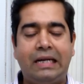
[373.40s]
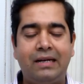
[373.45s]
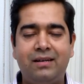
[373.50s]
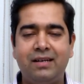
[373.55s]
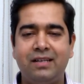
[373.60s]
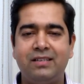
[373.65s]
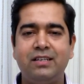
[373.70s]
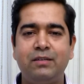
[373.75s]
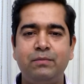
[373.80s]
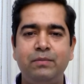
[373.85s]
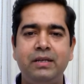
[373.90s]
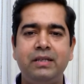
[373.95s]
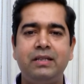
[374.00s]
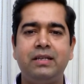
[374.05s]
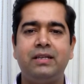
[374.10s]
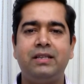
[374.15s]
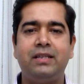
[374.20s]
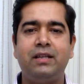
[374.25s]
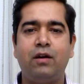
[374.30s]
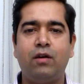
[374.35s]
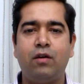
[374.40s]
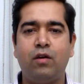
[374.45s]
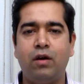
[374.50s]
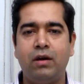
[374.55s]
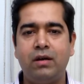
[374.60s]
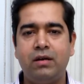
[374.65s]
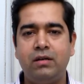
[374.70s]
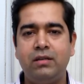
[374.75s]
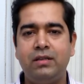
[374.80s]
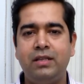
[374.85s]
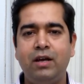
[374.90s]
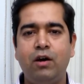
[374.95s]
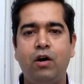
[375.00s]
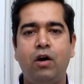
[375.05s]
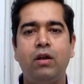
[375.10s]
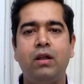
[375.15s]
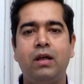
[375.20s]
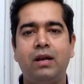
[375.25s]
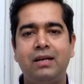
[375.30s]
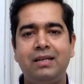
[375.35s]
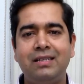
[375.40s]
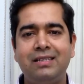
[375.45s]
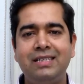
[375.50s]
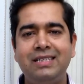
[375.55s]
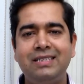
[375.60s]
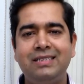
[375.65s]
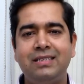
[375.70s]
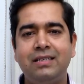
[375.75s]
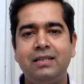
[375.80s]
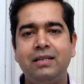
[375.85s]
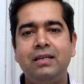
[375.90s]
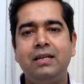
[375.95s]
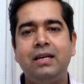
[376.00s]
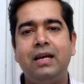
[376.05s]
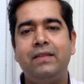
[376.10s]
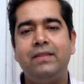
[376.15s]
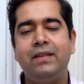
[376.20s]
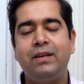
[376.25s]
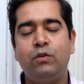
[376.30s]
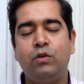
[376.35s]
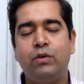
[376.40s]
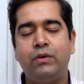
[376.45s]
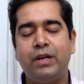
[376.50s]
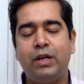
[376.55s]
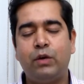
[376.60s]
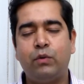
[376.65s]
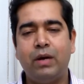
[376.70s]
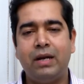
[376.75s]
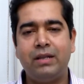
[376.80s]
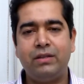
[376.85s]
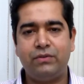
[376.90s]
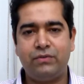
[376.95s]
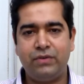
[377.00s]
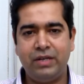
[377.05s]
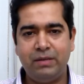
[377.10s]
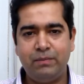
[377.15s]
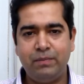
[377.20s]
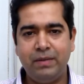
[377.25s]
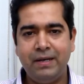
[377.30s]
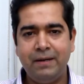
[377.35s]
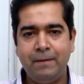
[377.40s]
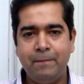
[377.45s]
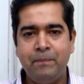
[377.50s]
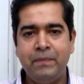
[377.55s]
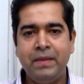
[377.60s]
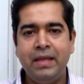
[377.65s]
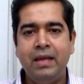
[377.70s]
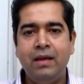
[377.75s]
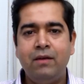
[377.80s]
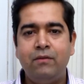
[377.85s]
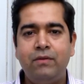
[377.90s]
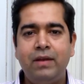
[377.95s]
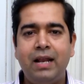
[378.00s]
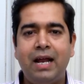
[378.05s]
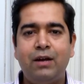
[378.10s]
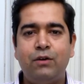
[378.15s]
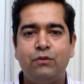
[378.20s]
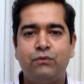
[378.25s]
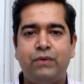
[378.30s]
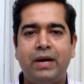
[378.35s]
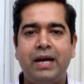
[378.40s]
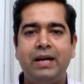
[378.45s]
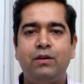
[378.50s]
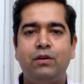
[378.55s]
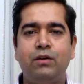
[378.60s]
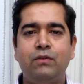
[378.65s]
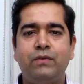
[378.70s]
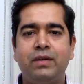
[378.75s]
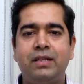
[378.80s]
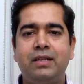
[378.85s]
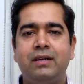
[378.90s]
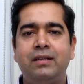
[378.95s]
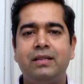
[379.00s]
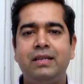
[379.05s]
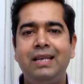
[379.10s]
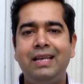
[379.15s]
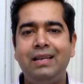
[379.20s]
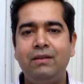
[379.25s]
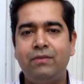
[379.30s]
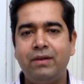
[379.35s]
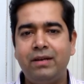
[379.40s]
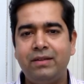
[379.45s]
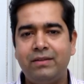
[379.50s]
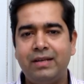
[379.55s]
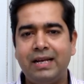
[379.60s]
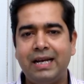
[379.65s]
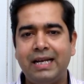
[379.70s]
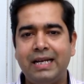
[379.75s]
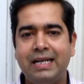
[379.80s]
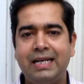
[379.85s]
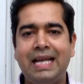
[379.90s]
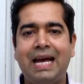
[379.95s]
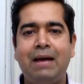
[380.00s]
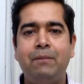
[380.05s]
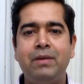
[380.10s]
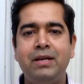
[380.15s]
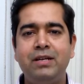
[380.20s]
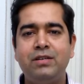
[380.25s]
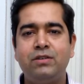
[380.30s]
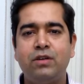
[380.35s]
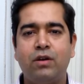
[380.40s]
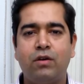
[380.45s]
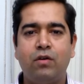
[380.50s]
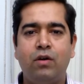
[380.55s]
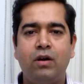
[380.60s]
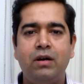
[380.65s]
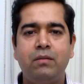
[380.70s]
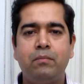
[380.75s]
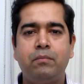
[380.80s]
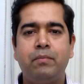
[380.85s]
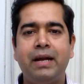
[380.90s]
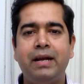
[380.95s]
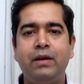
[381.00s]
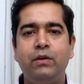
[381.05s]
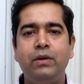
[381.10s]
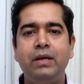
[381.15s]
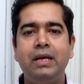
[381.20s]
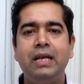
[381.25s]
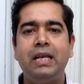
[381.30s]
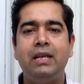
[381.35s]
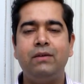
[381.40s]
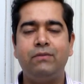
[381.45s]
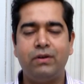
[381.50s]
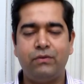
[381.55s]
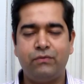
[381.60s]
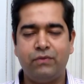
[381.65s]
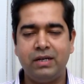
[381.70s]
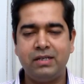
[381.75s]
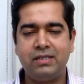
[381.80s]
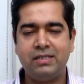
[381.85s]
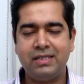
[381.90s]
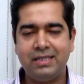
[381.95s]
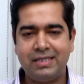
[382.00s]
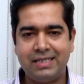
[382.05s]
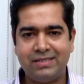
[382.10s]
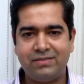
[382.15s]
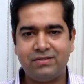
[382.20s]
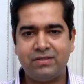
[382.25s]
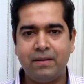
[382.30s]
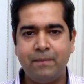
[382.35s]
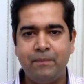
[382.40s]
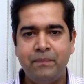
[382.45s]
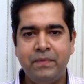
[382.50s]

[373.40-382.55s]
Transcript: doesn't mean that they all are diseased, they don't require the treatment. We'll have to find out whether the liver is getting damaged or not by doing liver function test.